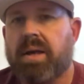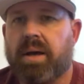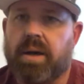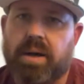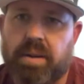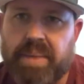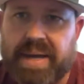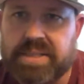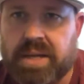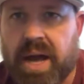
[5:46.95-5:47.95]

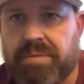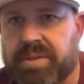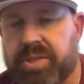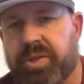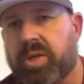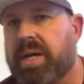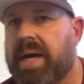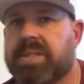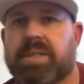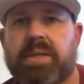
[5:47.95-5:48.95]
As an officer, you're
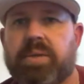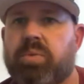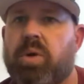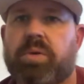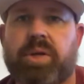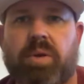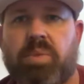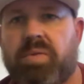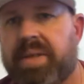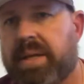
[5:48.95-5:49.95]
constantly
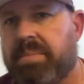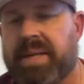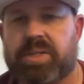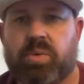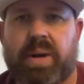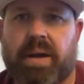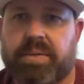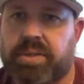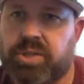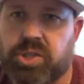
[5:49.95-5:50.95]
moving the inmates
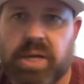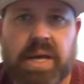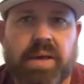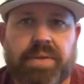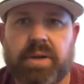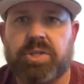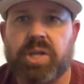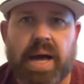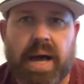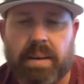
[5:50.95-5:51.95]
around to their
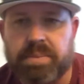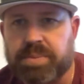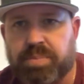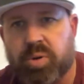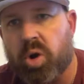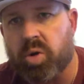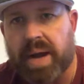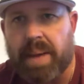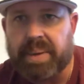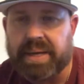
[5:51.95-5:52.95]
jobs,
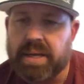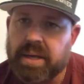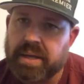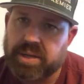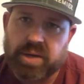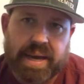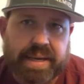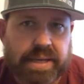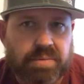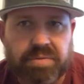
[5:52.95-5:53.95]
programming. You got
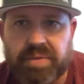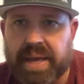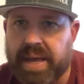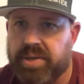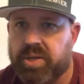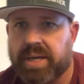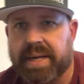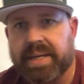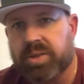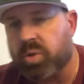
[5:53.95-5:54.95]
to get them fed. You got
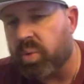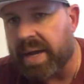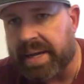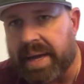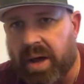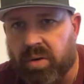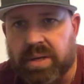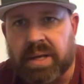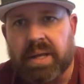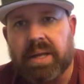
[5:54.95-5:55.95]
to get their rec out.
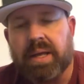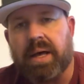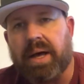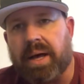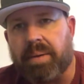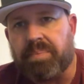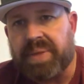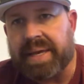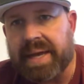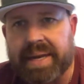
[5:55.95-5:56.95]

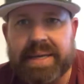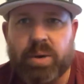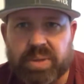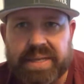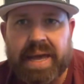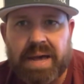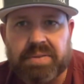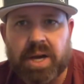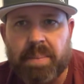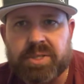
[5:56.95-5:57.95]
They got to get what they have
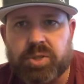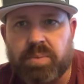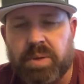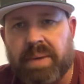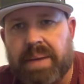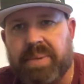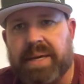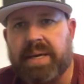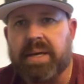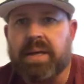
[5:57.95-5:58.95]
coming to them. You might
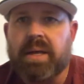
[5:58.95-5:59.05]
be